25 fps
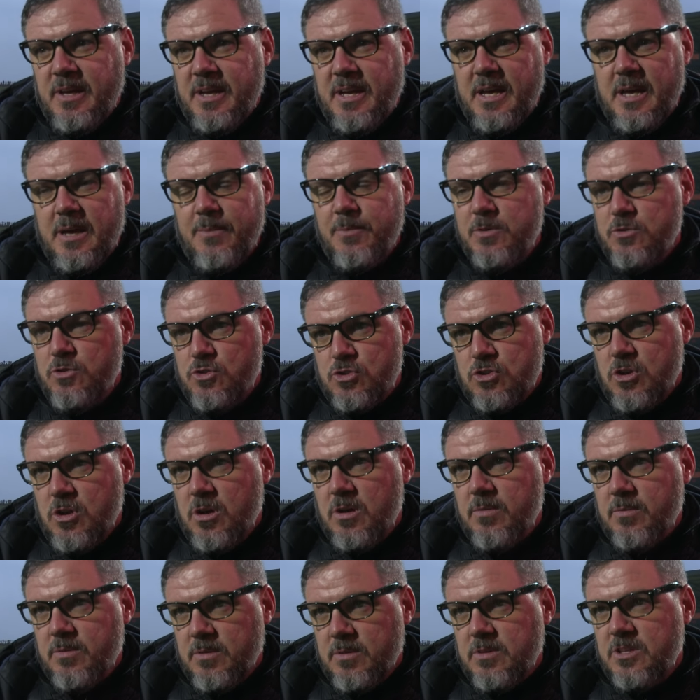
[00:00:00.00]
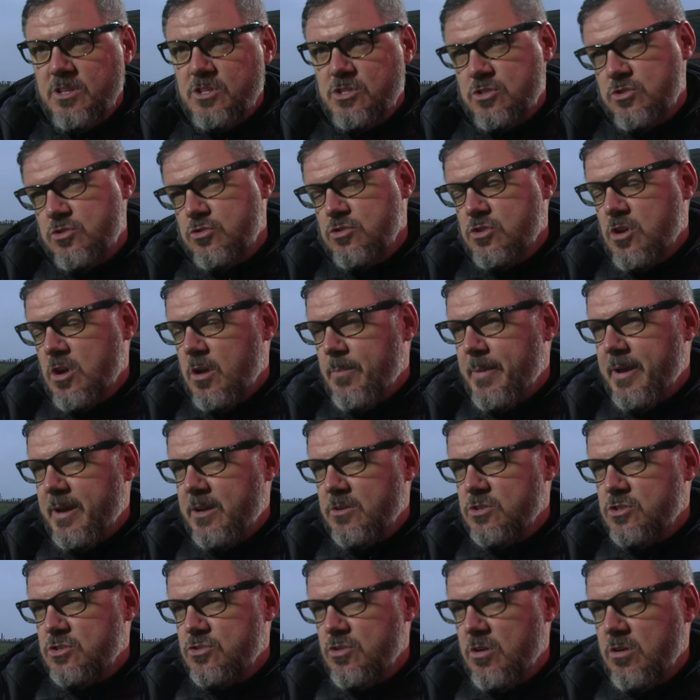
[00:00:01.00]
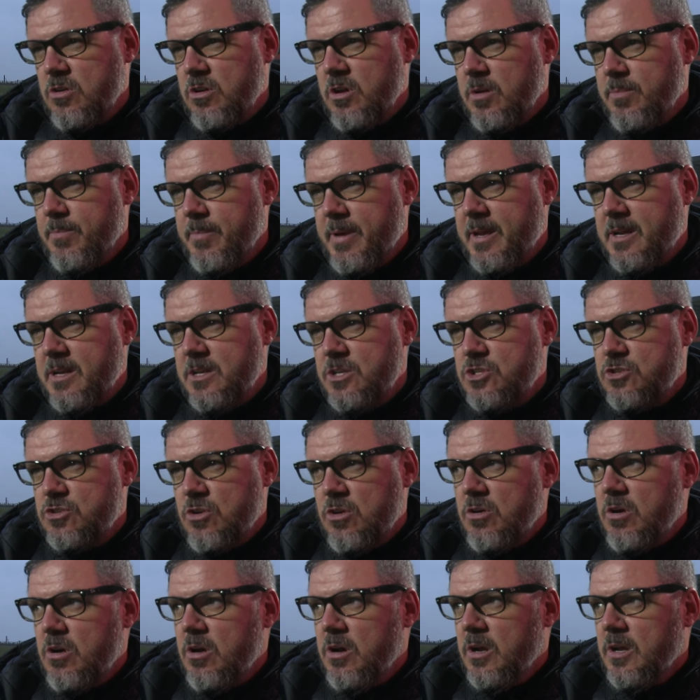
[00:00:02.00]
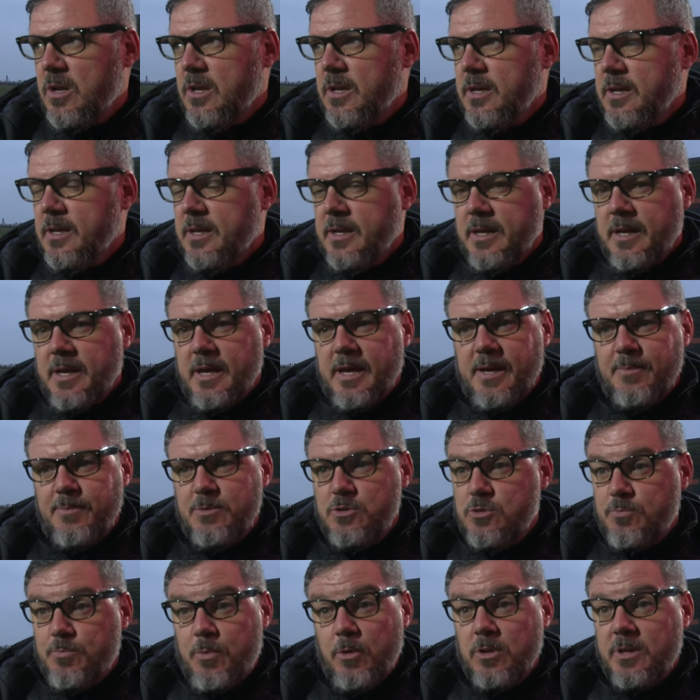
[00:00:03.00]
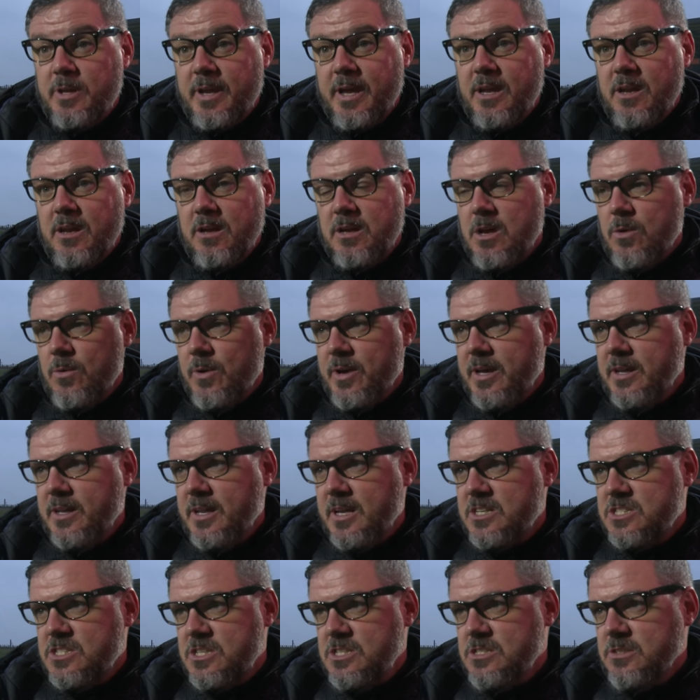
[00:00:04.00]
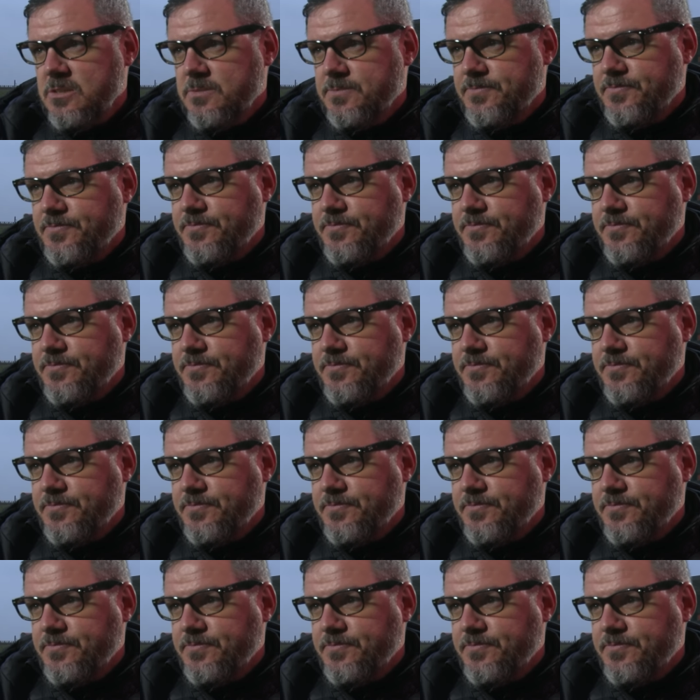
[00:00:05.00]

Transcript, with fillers: Um, we've just got to, this has just got to make us stronger, mentally stronger. Um, we just pull together and go again next season.